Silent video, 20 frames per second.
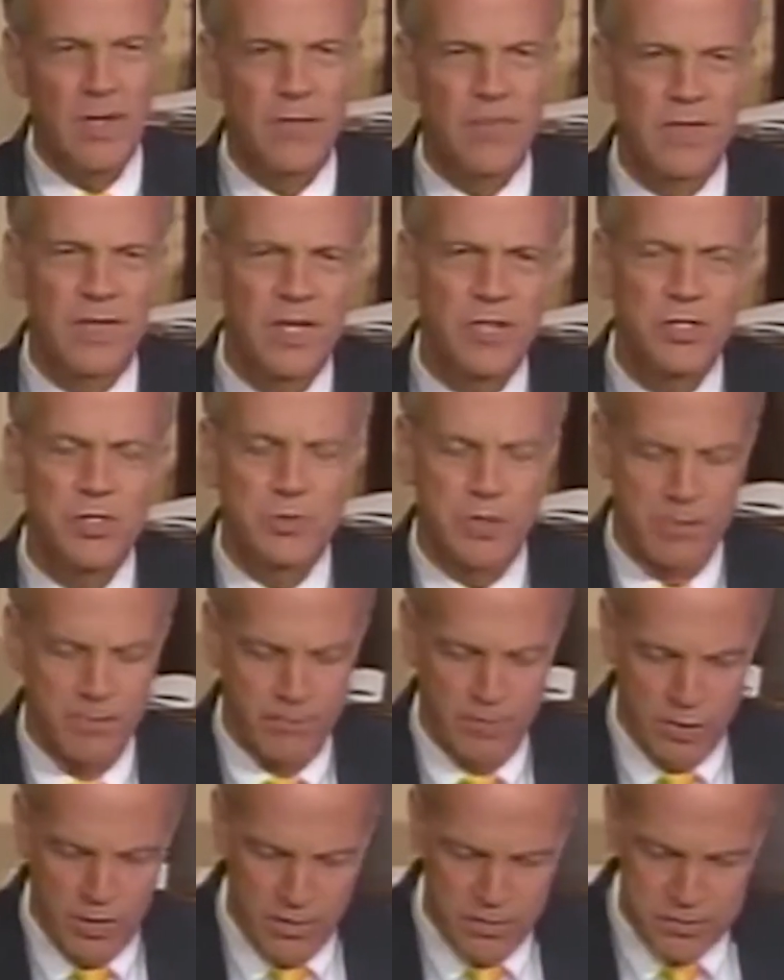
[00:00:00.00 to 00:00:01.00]
The issue
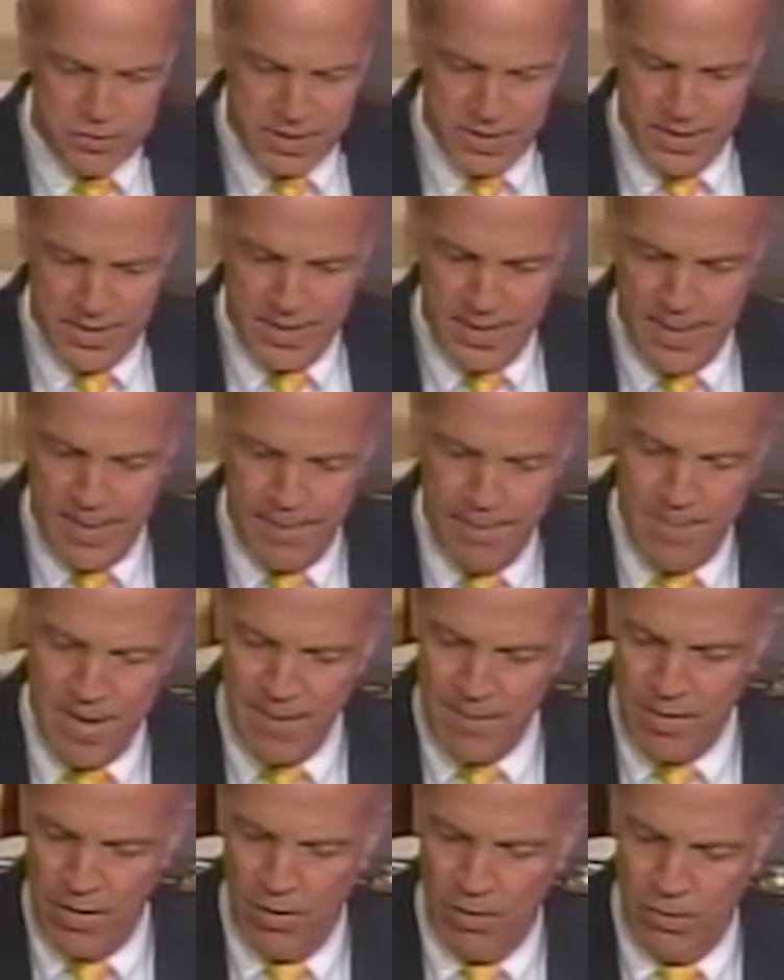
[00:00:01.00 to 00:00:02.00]
involves a
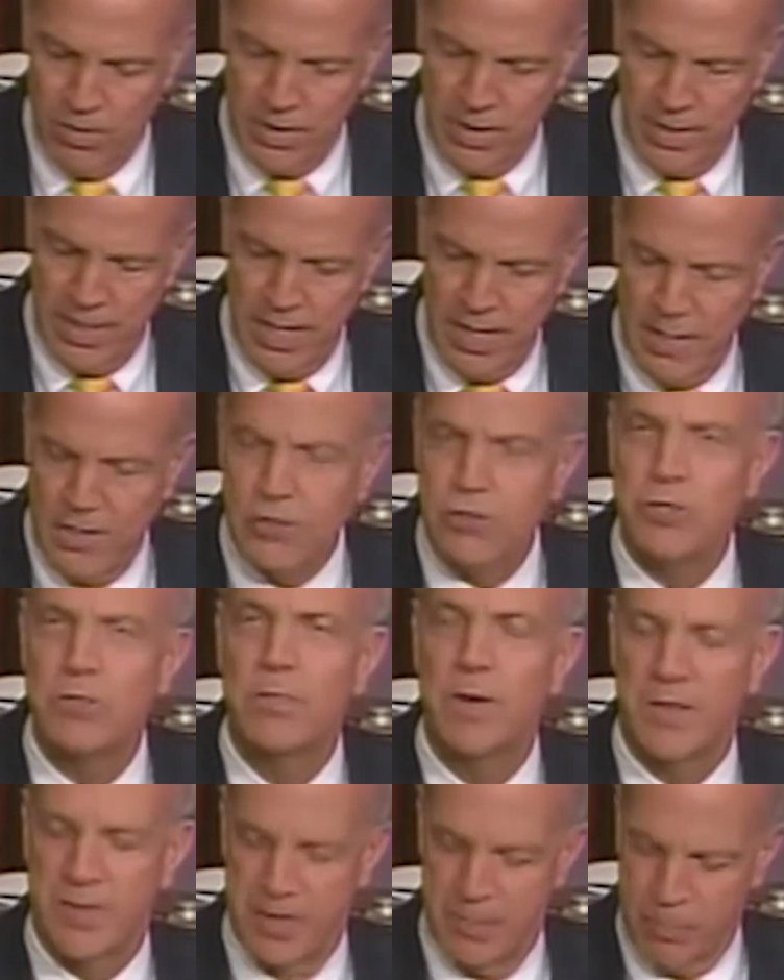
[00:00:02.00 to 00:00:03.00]
memo
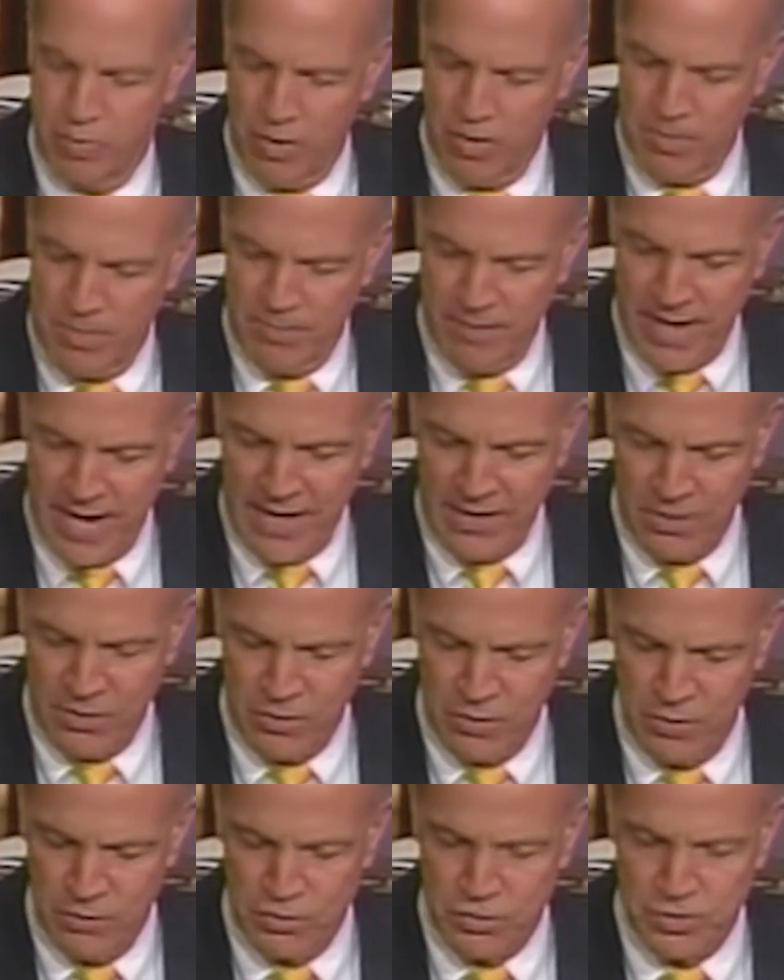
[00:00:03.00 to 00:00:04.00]
issued by the Department of
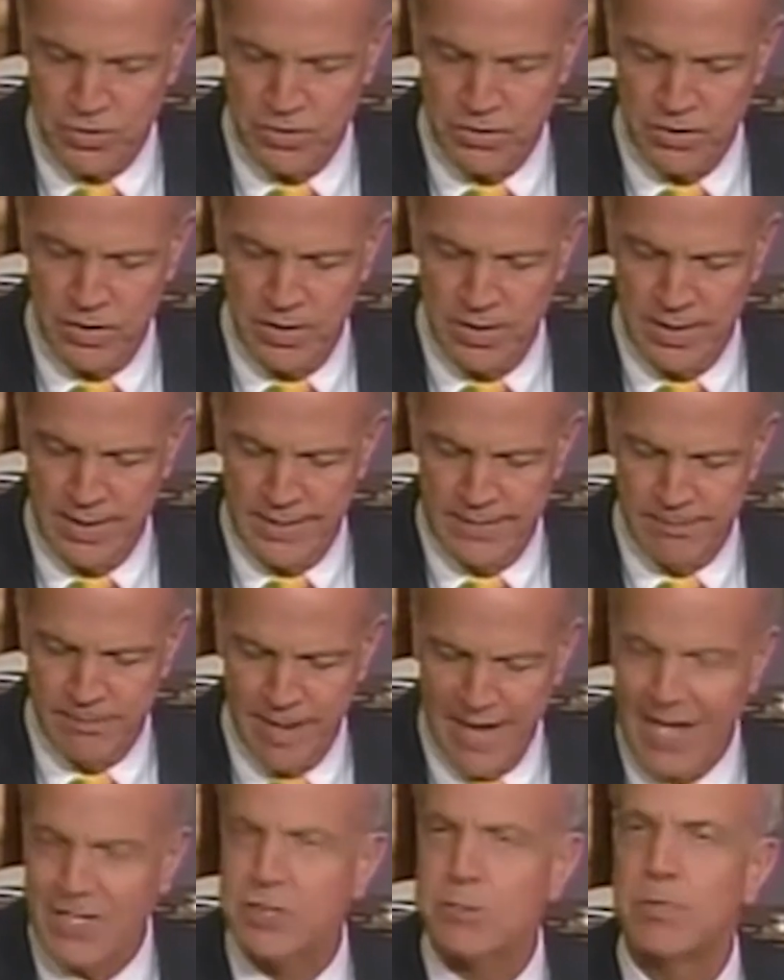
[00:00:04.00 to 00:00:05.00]
Agriculture
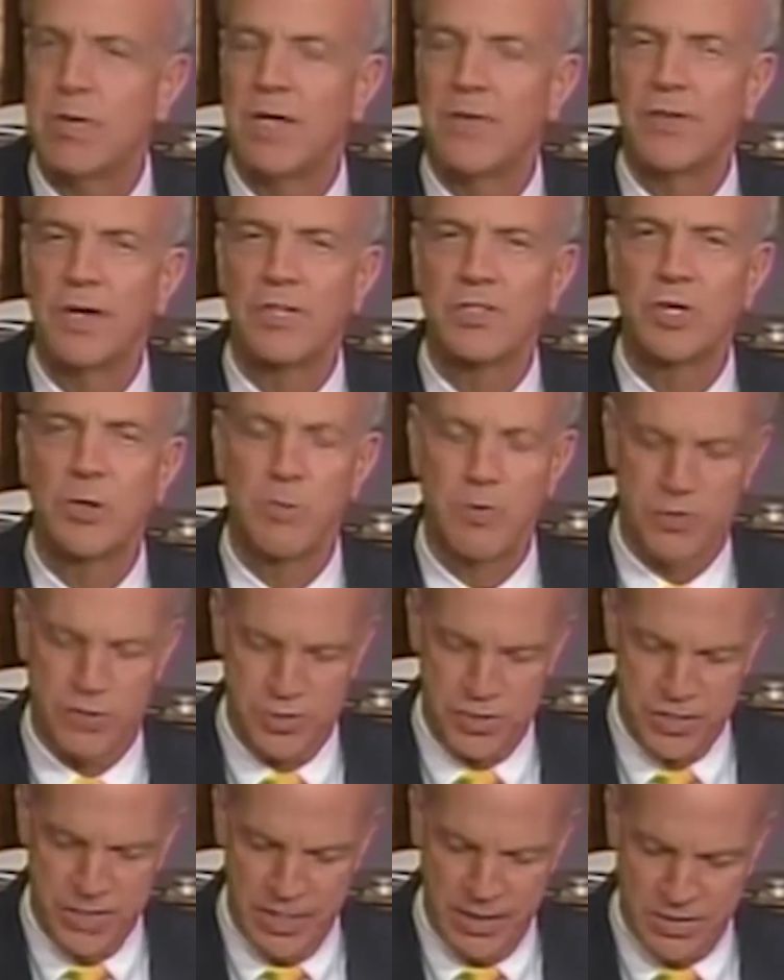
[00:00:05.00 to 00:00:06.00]
last month, October the
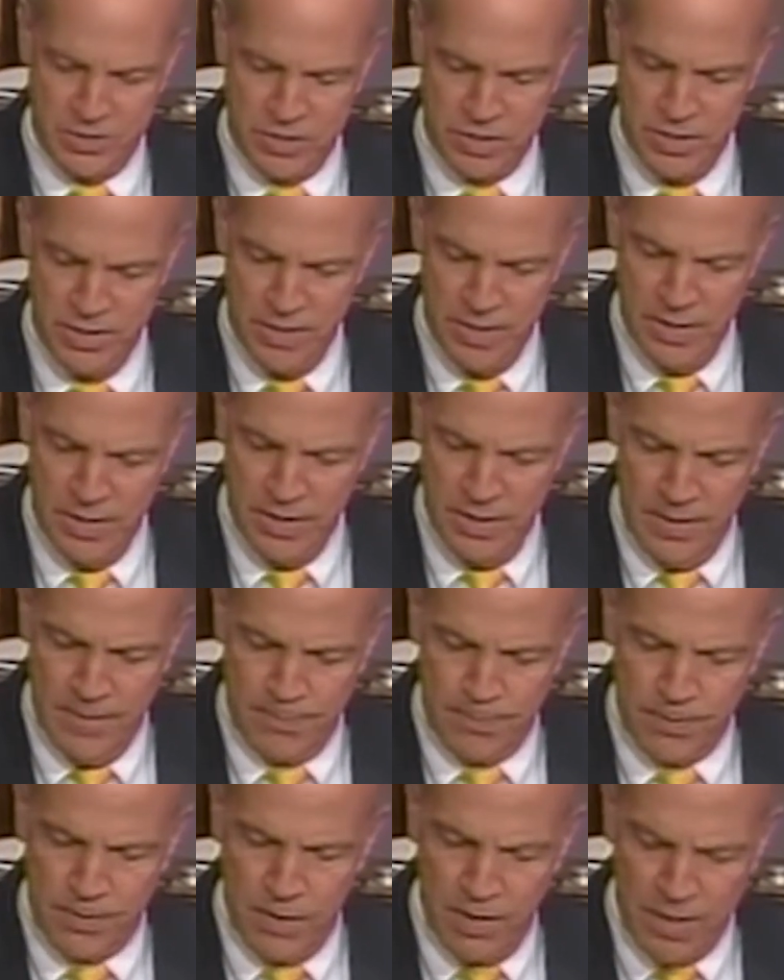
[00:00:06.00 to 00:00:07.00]
6th,
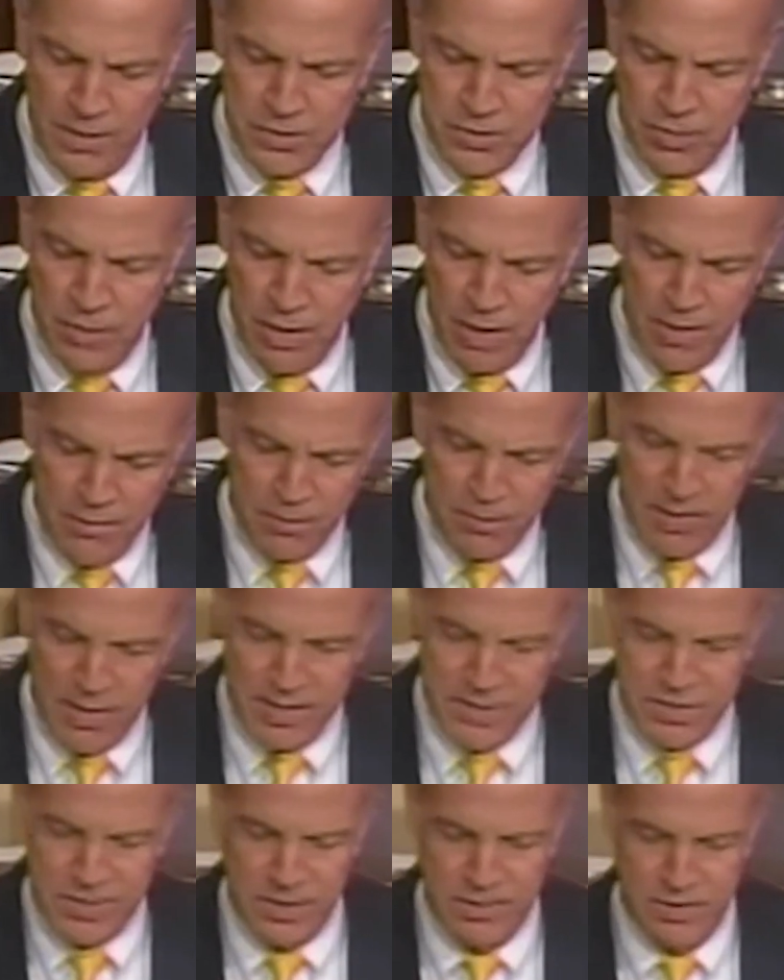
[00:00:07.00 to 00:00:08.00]

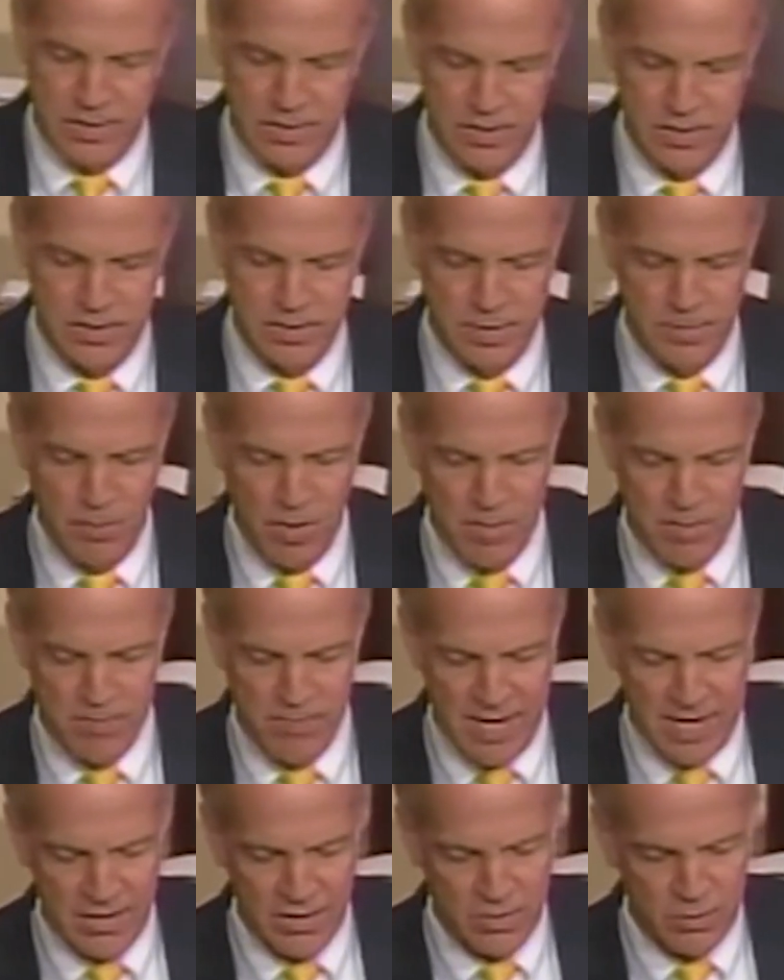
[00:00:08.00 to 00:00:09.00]
authorizing the
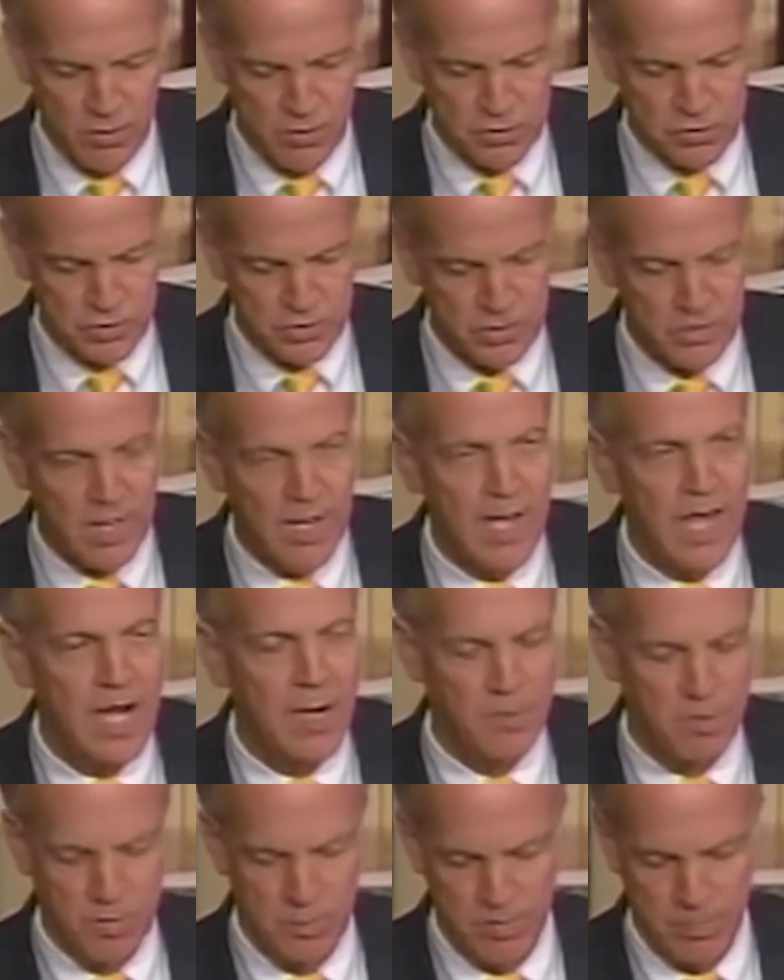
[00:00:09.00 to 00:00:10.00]
Department of Agriculture
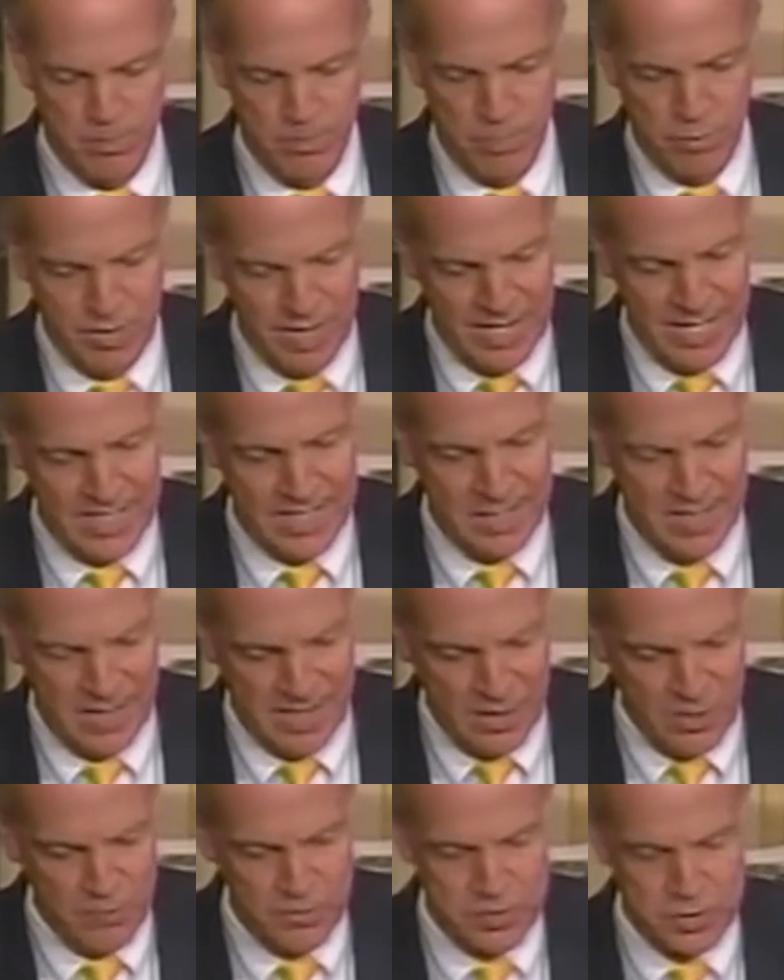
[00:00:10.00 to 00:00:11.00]
Animal Plant
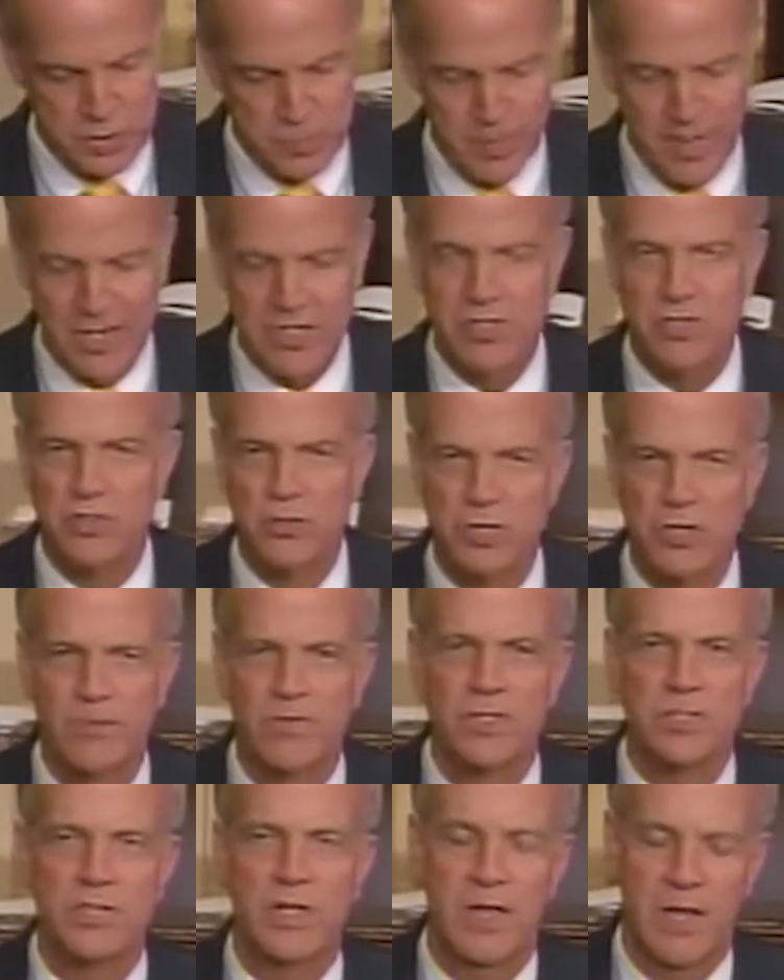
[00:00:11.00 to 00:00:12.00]
Health Inspection
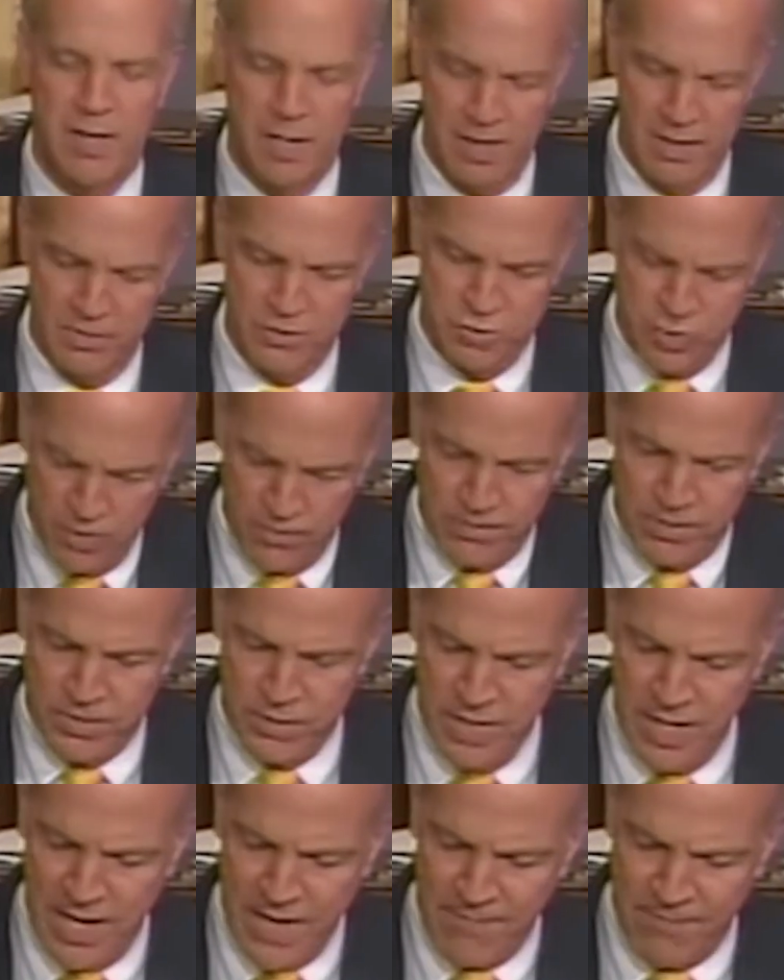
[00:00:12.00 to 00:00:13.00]
Service,
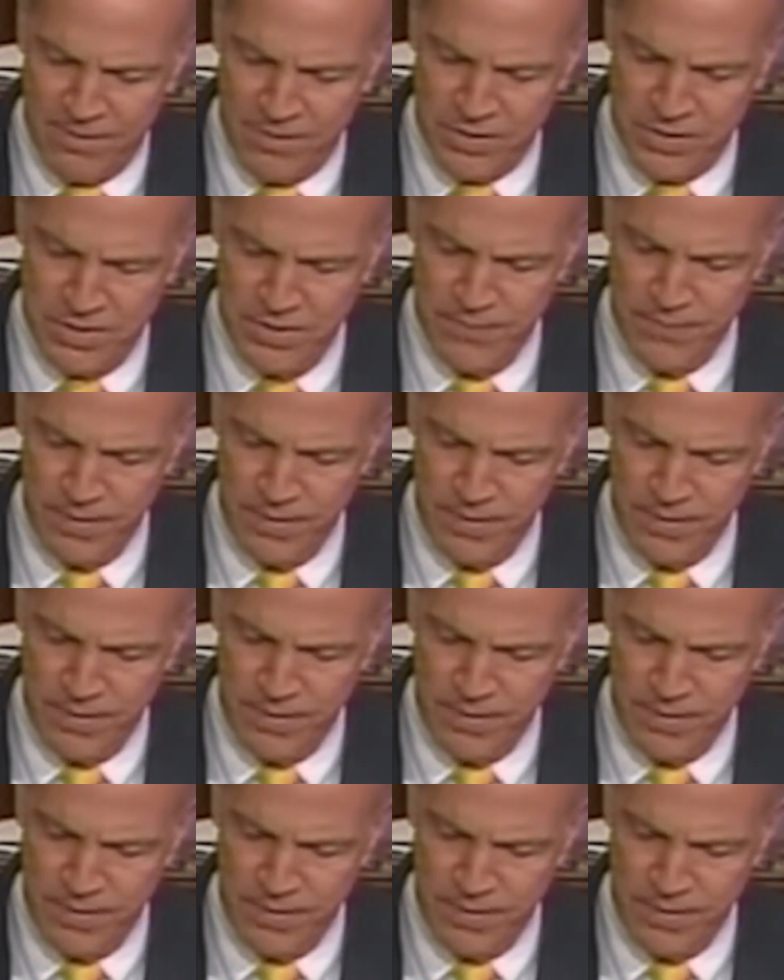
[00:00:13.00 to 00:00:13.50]
APHIS,